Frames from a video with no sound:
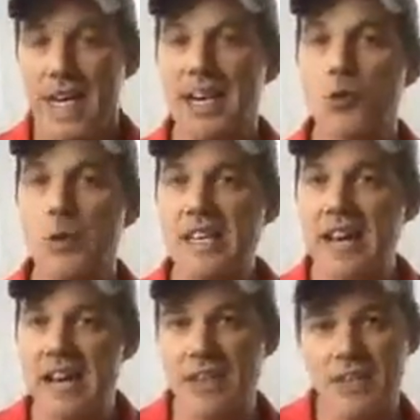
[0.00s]
as we
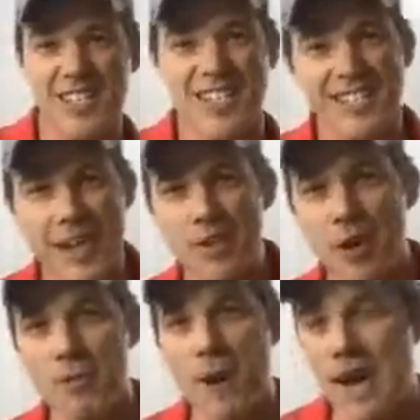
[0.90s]
can to send
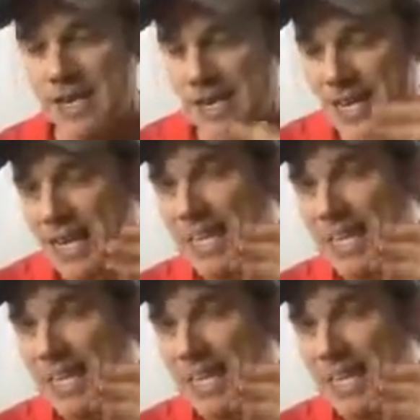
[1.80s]
our body